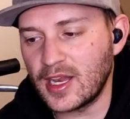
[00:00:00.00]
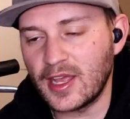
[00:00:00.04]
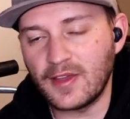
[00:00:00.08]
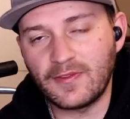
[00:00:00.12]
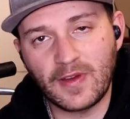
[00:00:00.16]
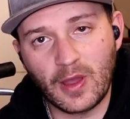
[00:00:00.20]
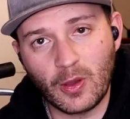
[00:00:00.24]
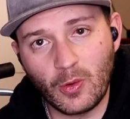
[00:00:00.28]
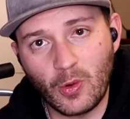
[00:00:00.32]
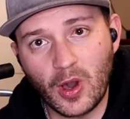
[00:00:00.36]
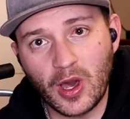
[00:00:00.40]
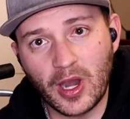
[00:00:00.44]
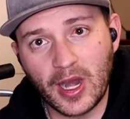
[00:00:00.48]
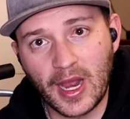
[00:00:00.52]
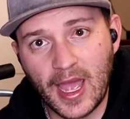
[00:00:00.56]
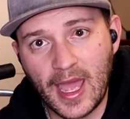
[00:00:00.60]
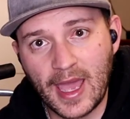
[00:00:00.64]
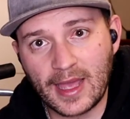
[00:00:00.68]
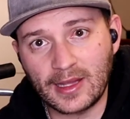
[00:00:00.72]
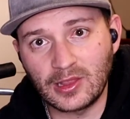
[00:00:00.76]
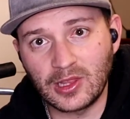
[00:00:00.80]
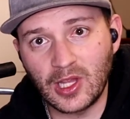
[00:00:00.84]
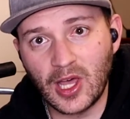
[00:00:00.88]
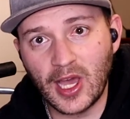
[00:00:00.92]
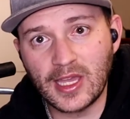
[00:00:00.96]
If I want to
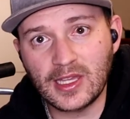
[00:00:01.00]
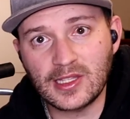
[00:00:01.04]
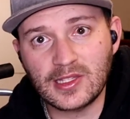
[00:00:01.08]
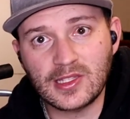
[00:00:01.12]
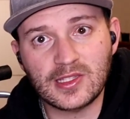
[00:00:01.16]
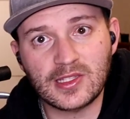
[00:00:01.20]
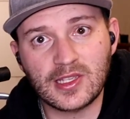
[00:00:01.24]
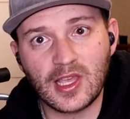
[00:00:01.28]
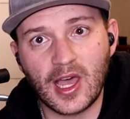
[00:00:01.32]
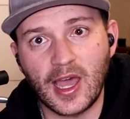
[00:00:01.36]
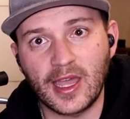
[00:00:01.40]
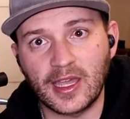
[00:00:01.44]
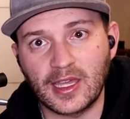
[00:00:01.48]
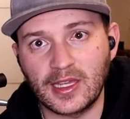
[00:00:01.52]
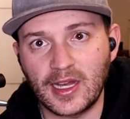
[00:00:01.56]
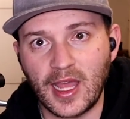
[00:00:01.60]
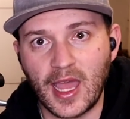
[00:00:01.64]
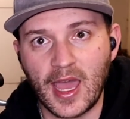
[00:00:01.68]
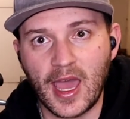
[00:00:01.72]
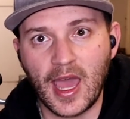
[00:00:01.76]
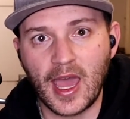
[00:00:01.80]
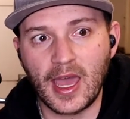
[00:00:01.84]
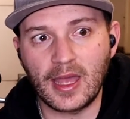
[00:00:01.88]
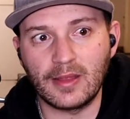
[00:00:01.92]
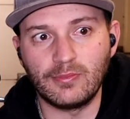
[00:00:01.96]
add lights, I can
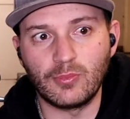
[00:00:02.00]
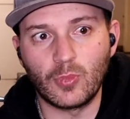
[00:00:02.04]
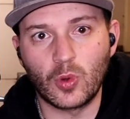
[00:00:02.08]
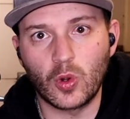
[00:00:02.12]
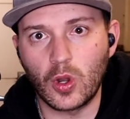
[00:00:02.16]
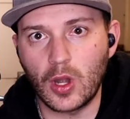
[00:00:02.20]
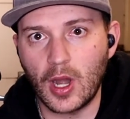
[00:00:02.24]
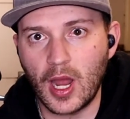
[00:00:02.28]
add more